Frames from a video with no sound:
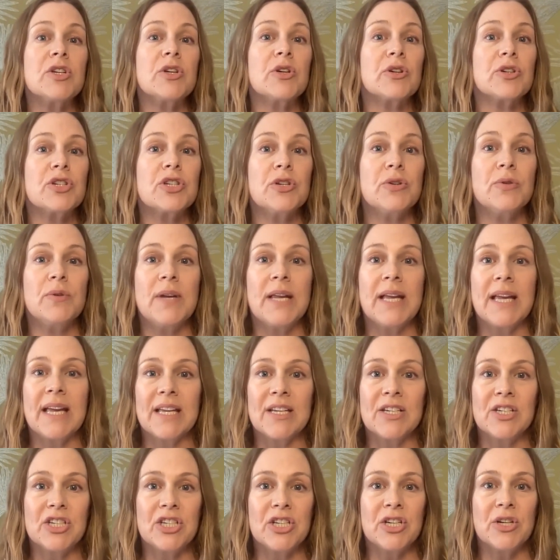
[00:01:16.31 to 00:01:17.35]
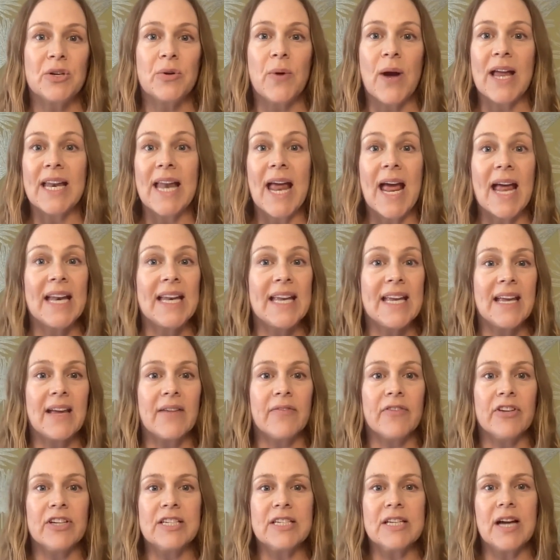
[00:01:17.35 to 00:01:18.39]
you're tuning into at any
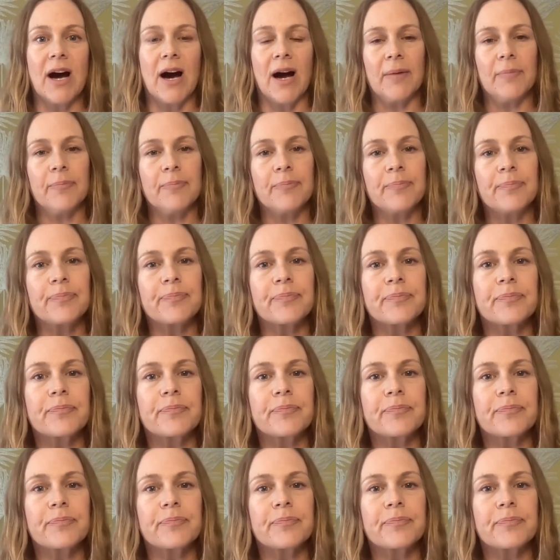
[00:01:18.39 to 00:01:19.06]
given time.